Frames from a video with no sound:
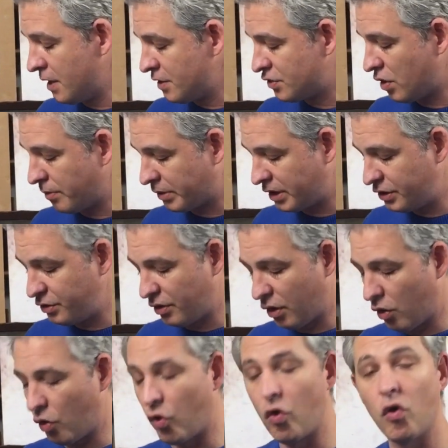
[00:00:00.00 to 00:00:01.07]
So I'm gonna do the
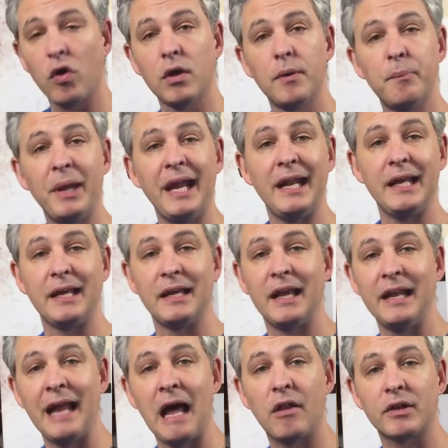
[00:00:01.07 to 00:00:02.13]
whole painting
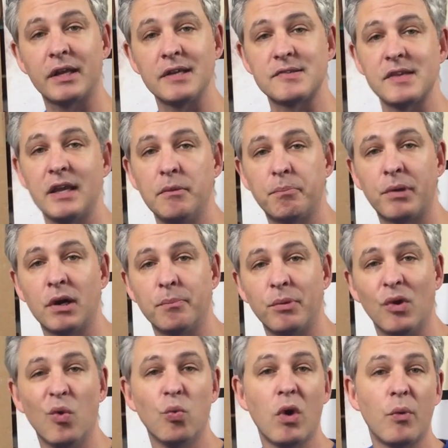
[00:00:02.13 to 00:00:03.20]
analogous in
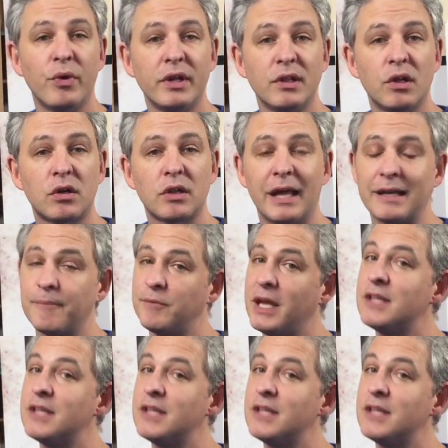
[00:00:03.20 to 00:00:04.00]
purple. What would it look like?